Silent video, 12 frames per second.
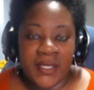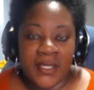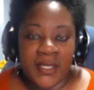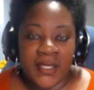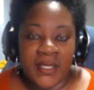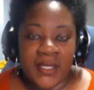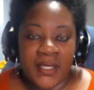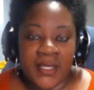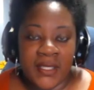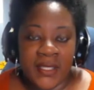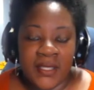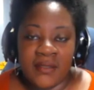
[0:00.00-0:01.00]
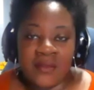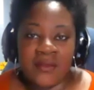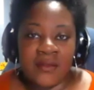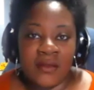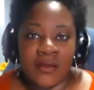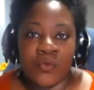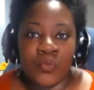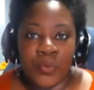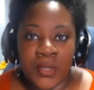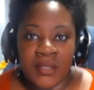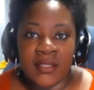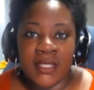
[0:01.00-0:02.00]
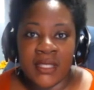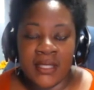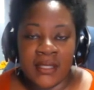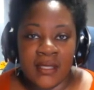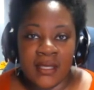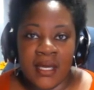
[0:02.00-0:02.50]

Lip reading: I have been really